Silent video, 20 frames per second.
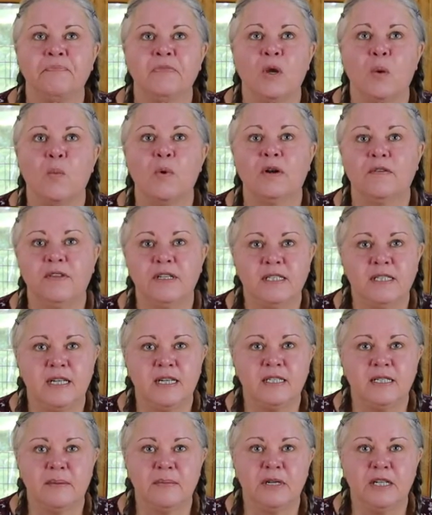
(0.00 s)
one of these
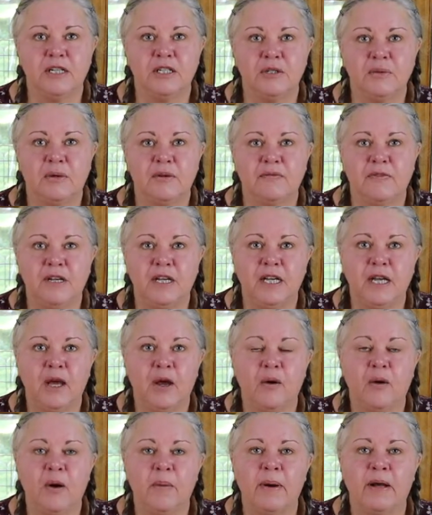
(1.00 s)
days I'm going to do a
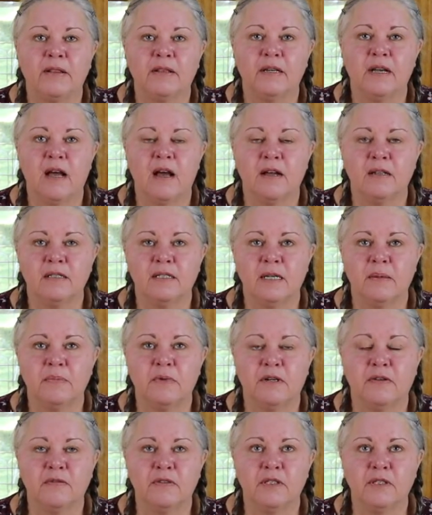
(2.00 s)
video about the concept
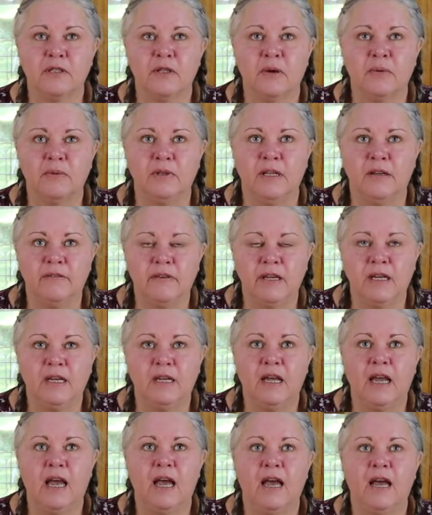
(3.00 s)
of slow
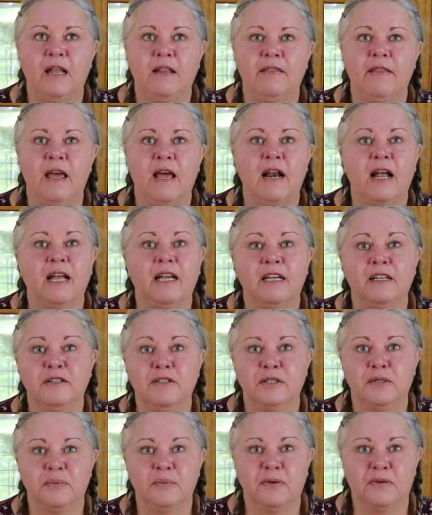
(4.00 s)
living, and then I can
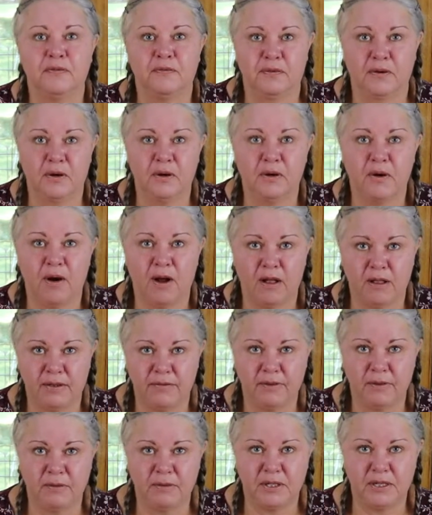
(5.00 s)
just refer all
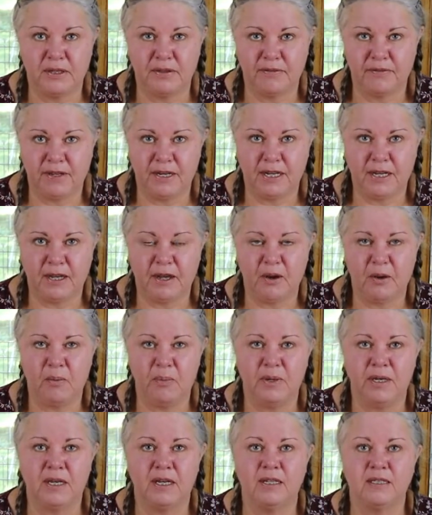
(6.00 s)
of you to the video
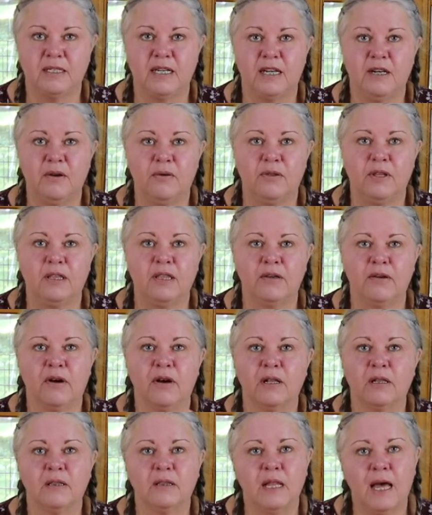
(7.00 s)
because I know that there
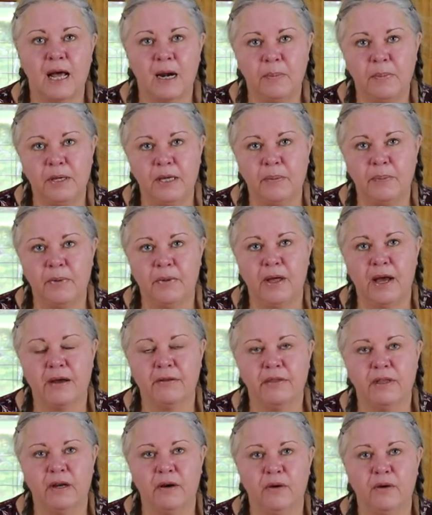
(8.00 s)
are a lot of people
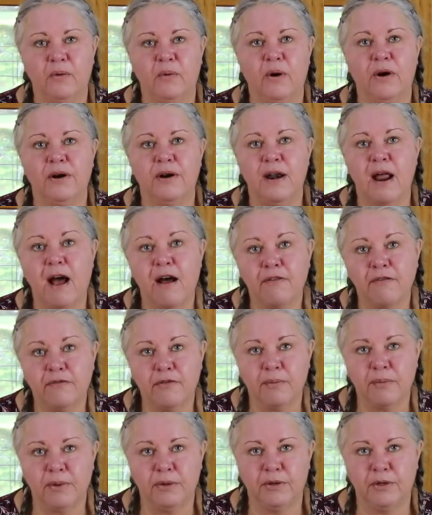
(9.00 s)
out there who are not
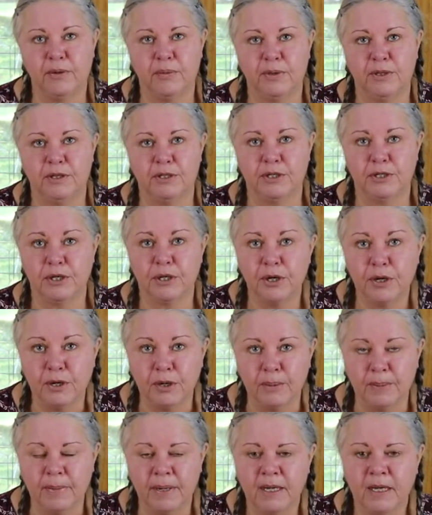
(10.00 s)
familiar with the
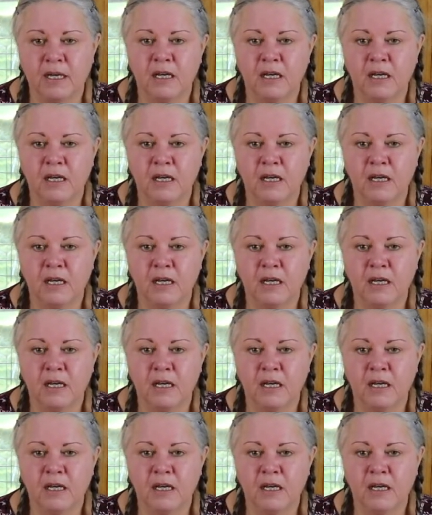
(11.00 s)
term.